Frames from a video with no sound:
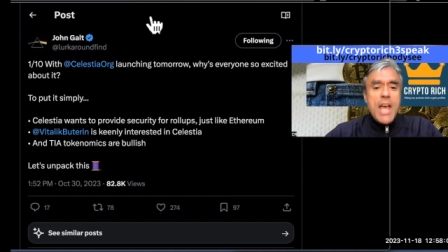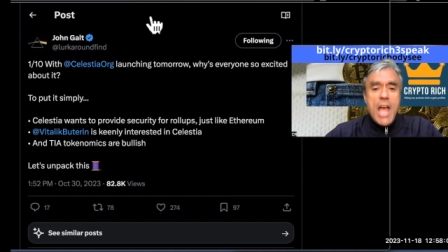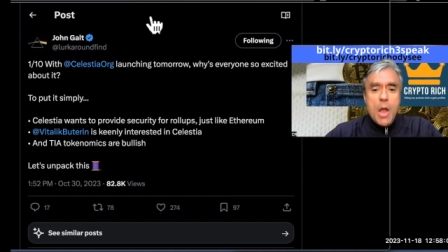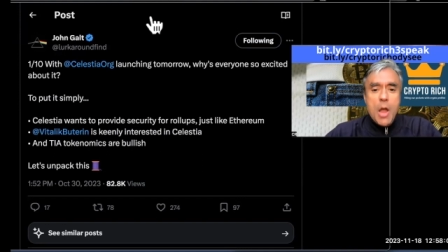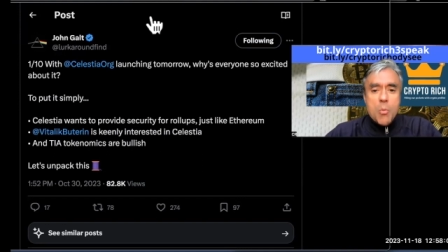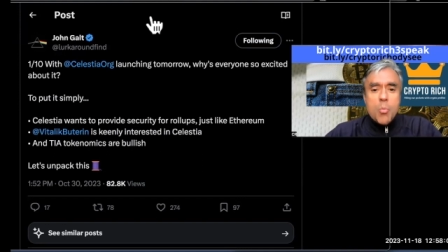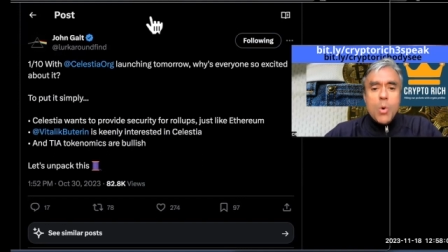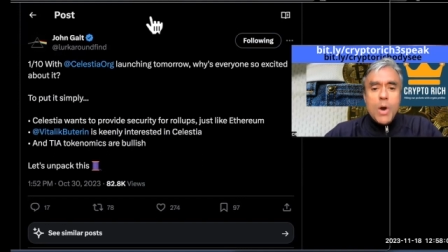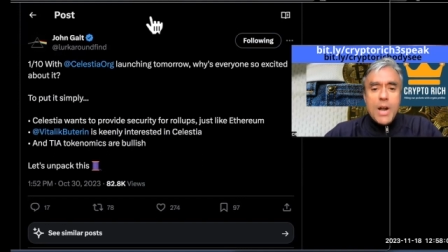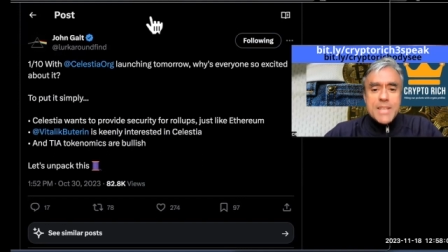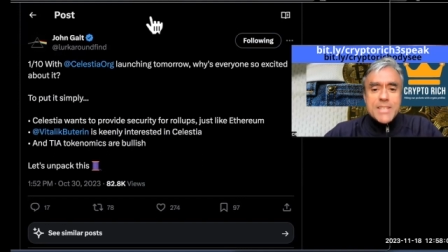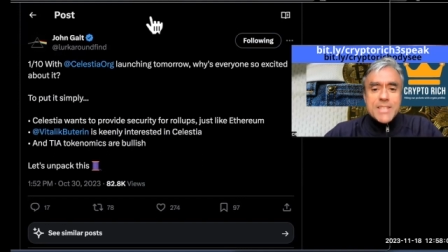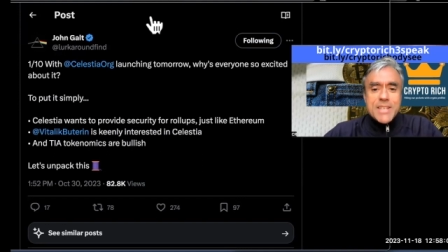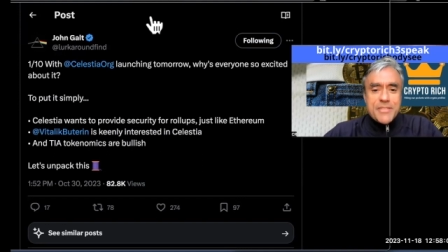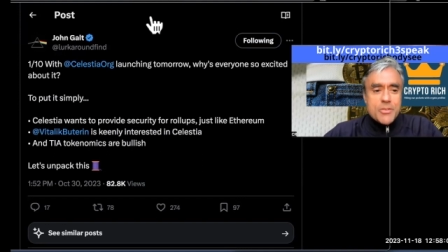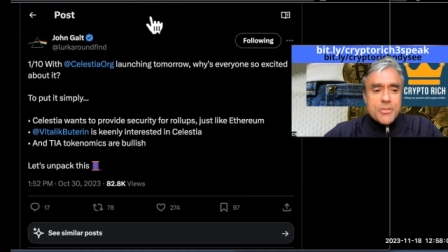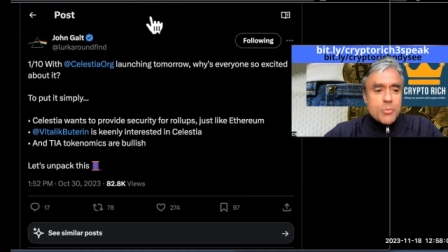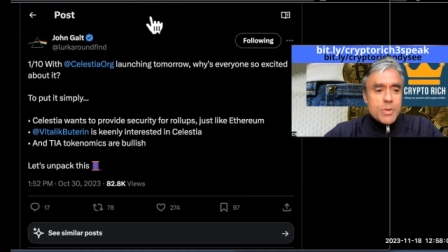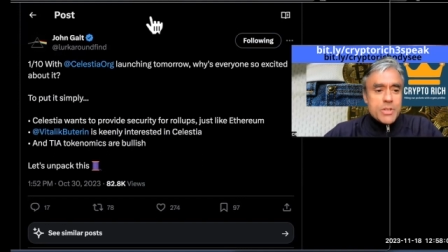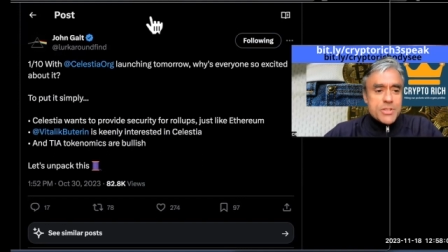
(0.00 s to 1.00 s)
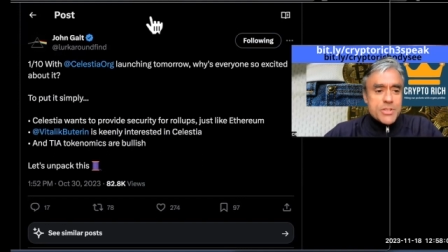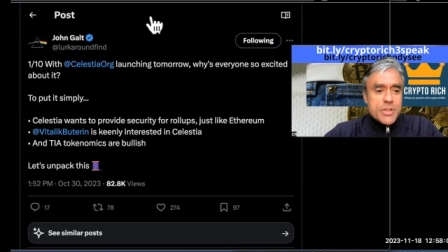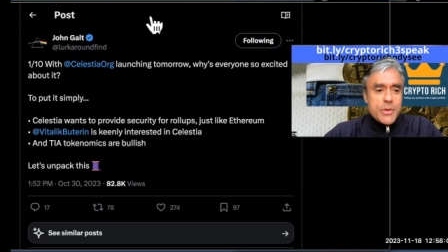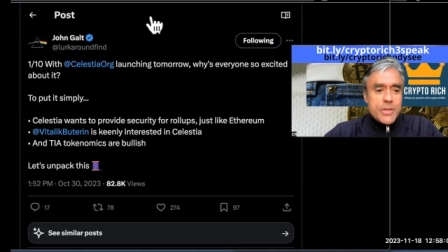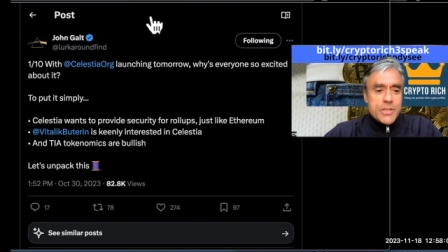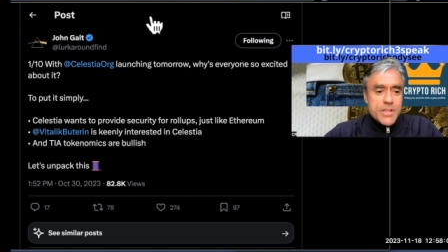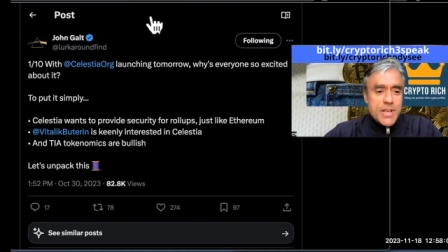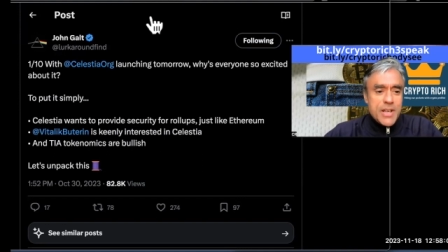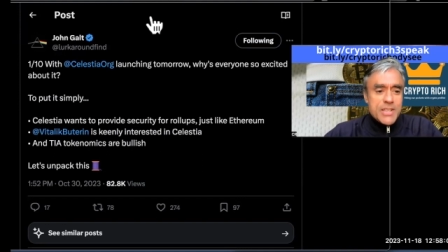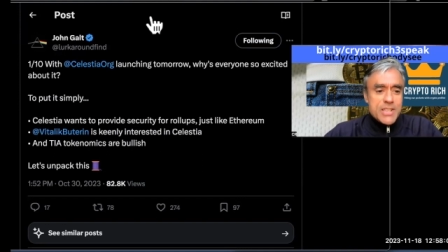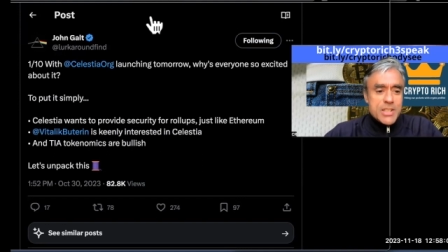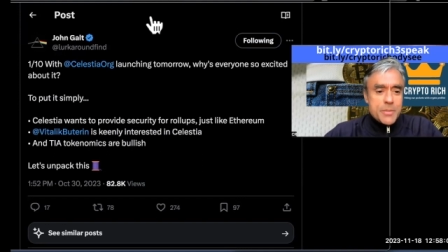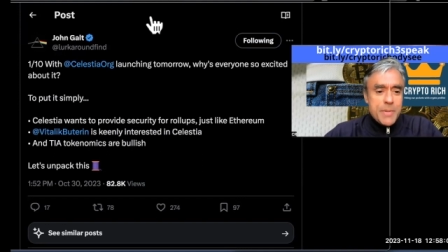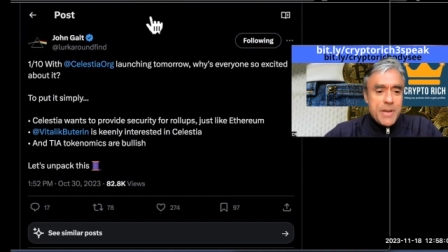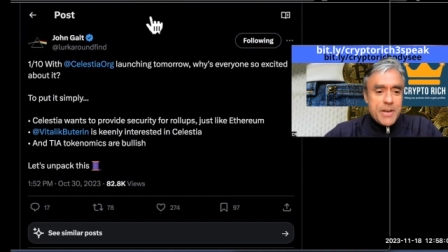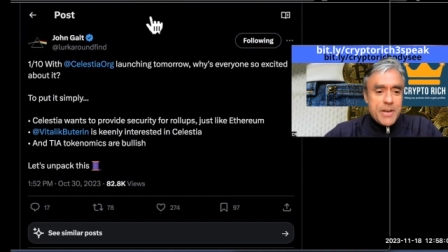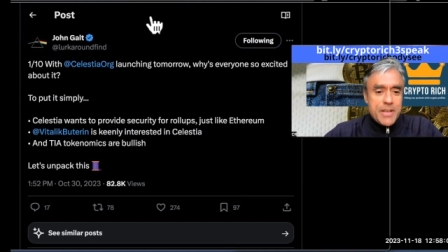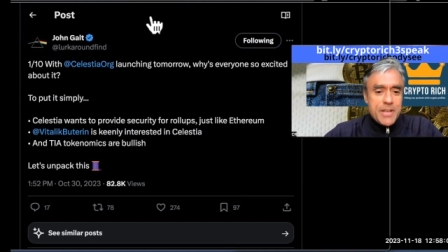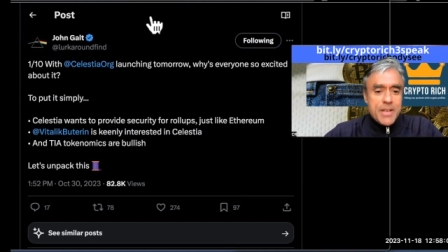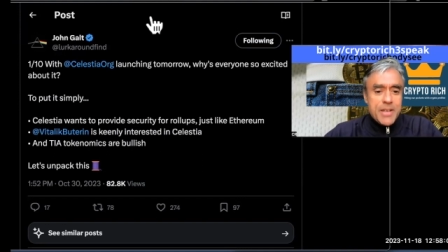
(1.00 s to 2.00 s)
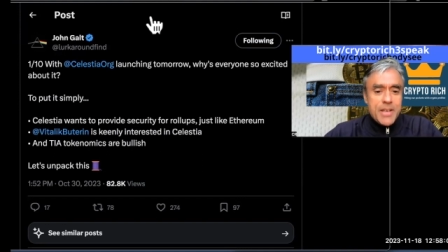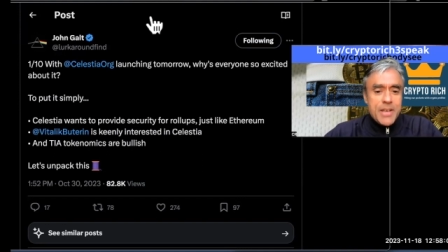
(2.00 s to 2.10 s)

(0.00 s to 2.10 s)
And why is everyone so excited about it?